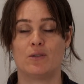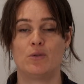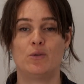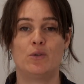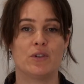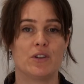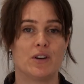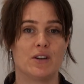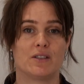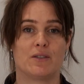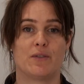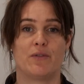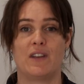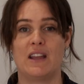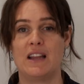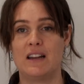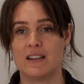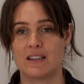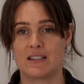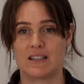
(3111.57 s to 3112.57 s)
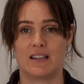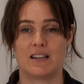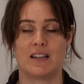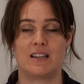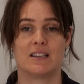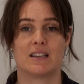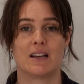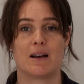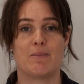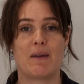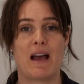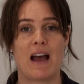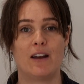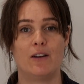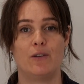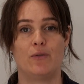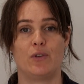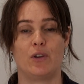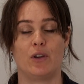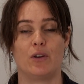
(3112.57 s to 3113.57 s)
All those are feelings that need to come out
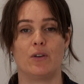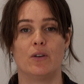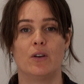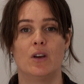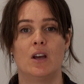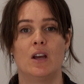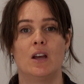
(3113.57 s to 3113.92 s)
of you.